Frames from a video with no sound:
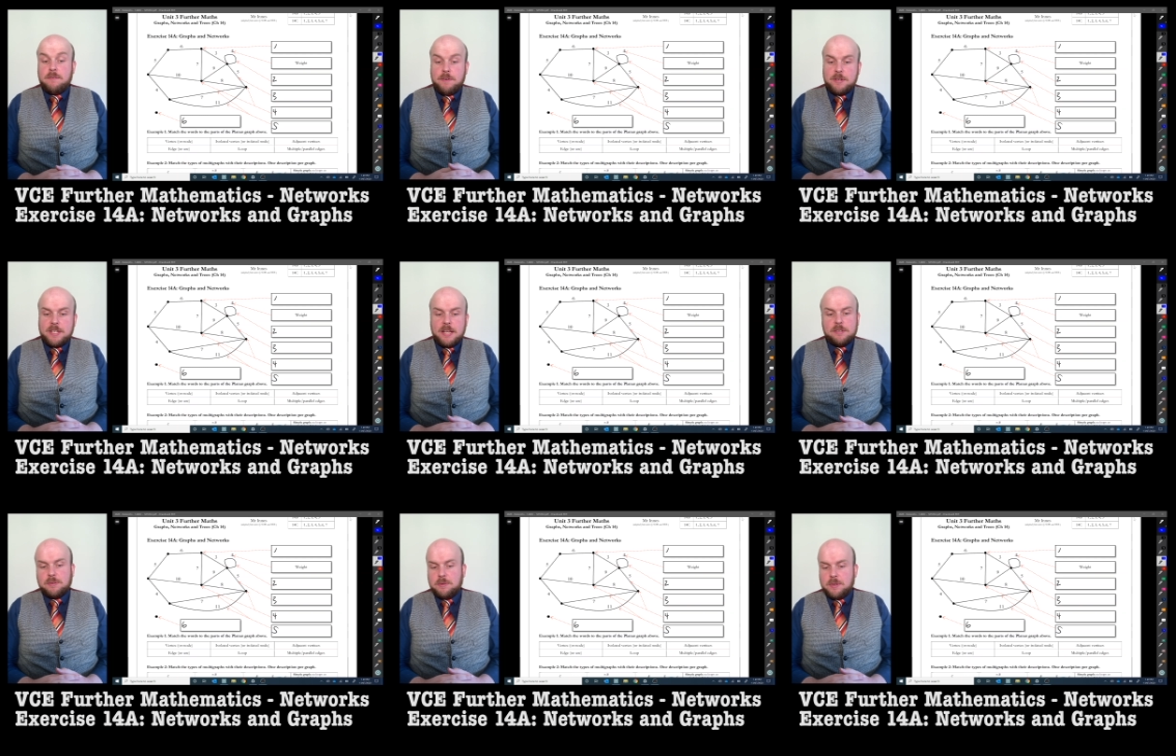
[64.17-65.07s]
vertex
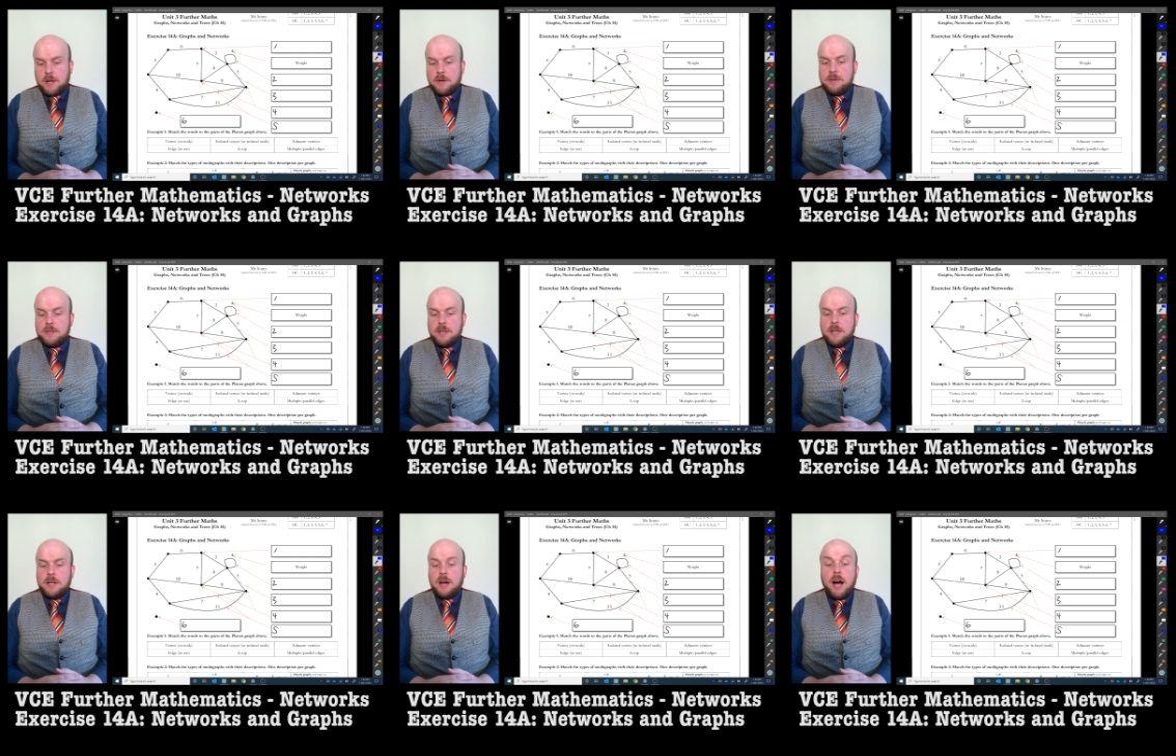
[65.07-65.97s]
or node,
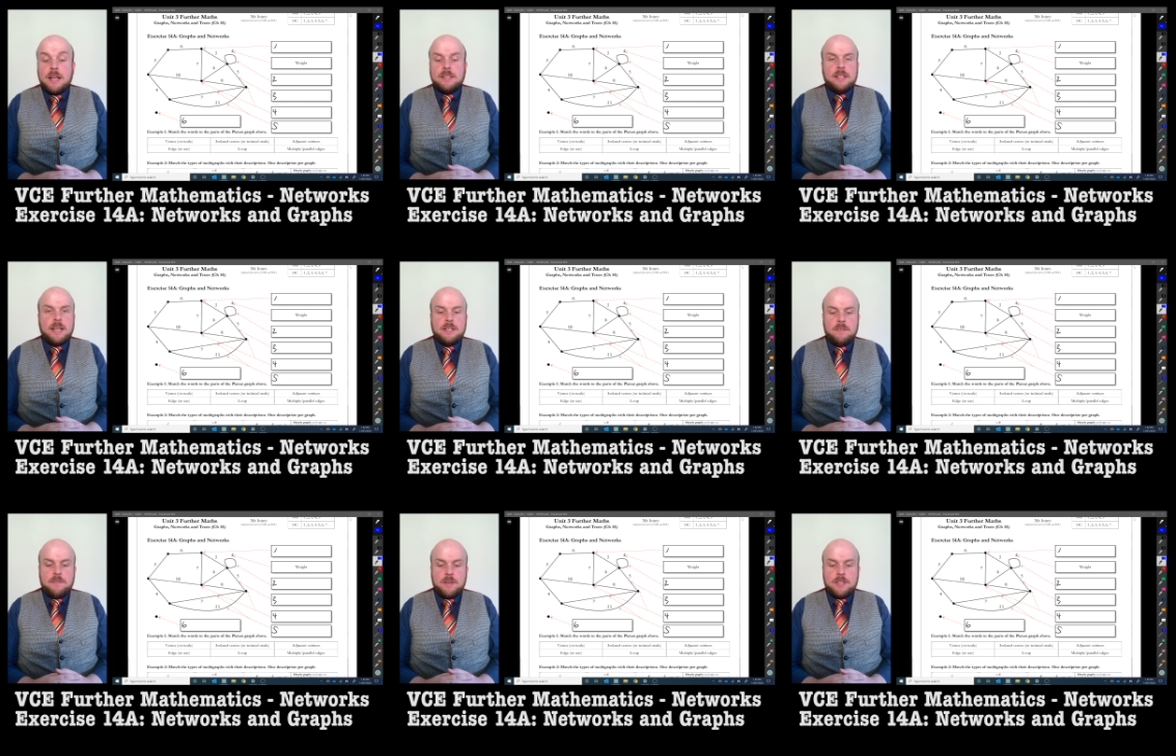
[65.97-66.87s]
isolated
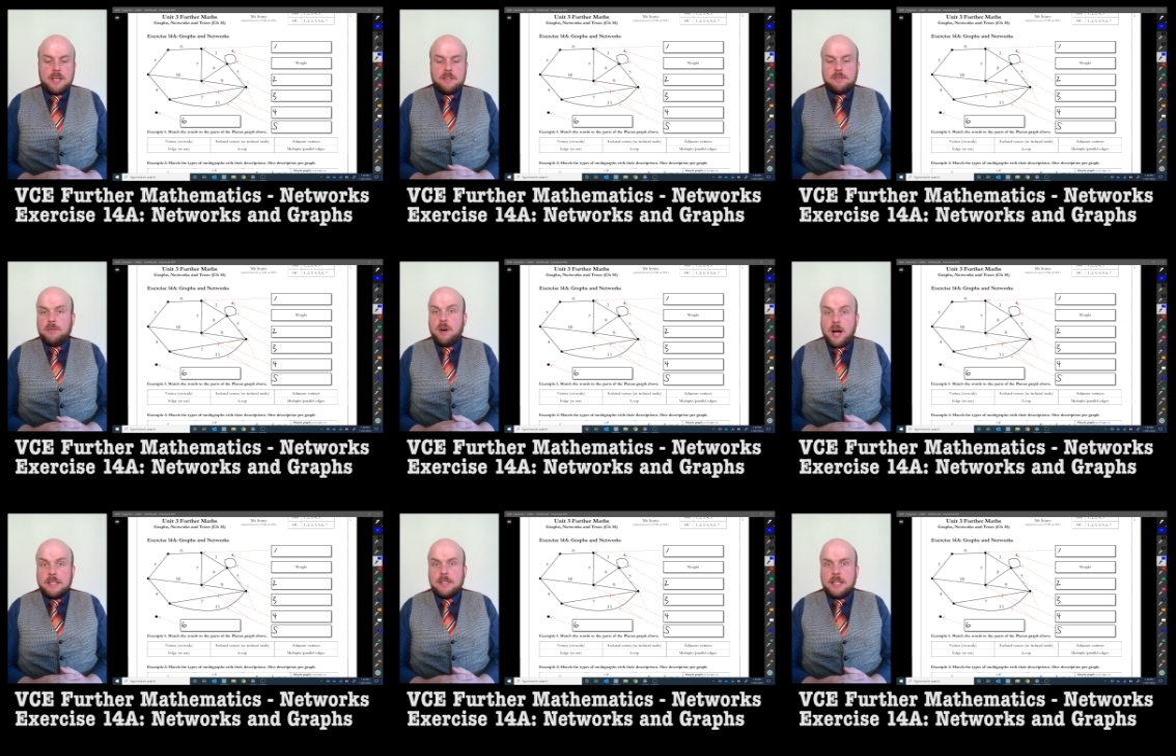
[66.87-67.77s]
vertex or
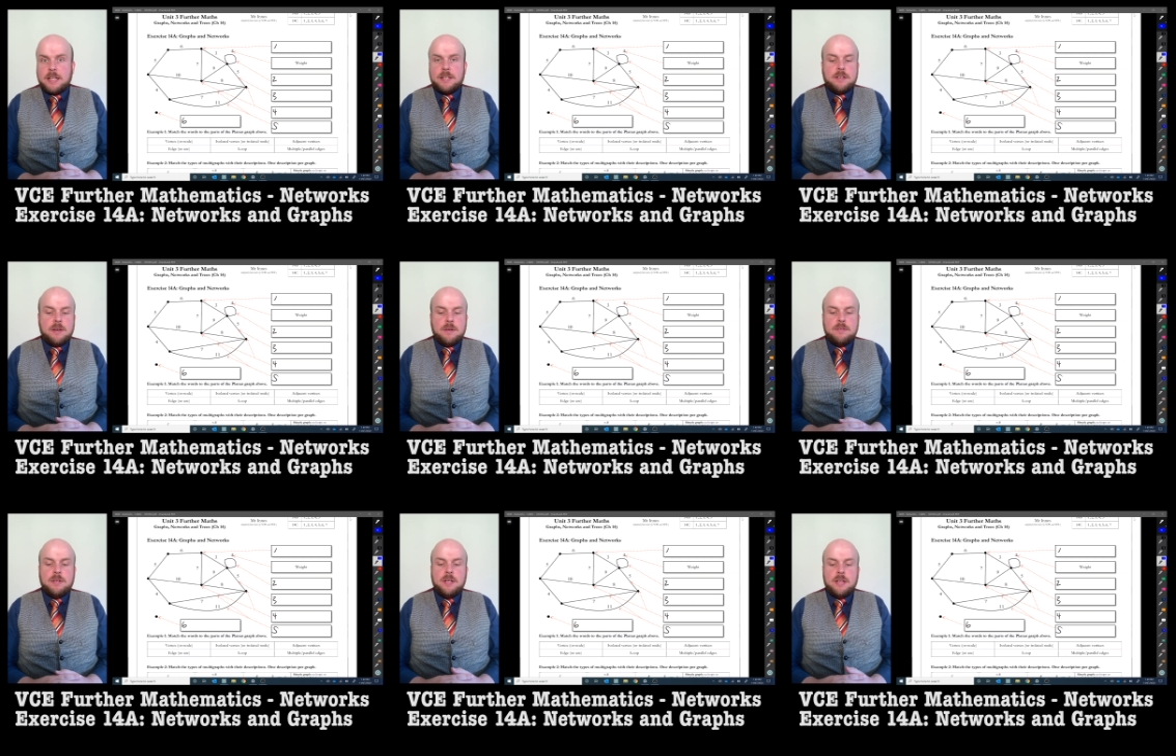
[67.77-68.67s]
isolated
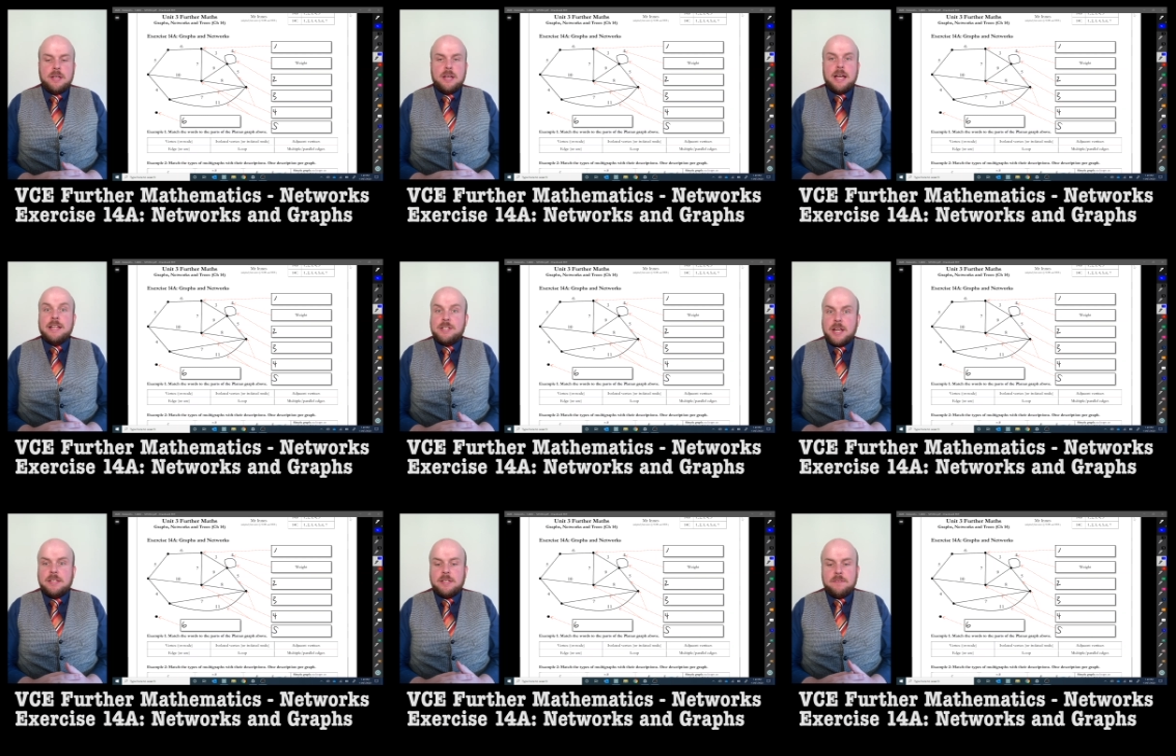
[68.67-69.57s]
node,
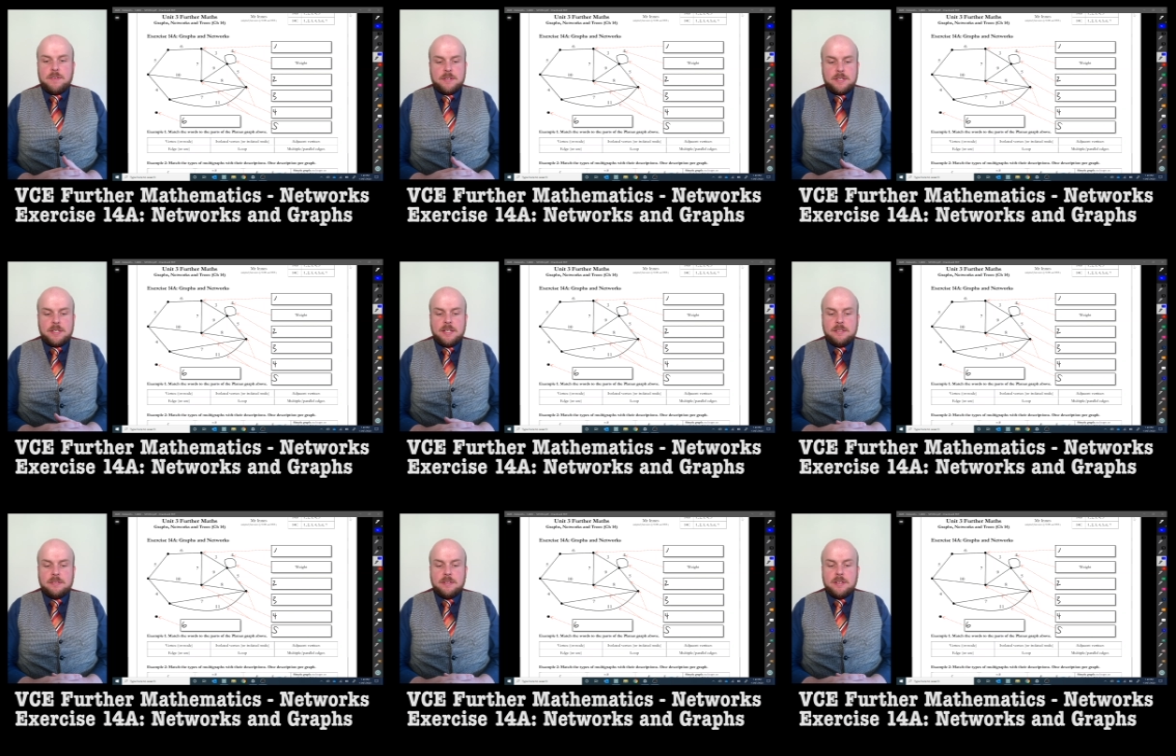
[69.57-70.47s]
adjacent
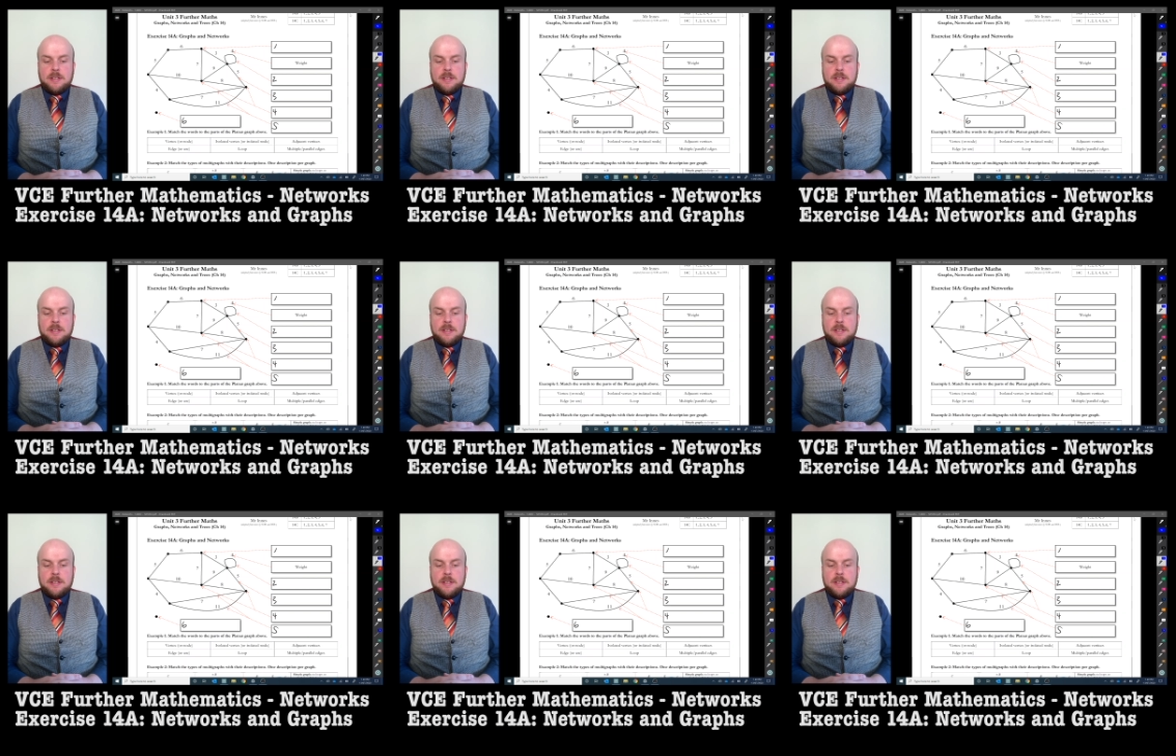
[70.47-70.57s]
vertices,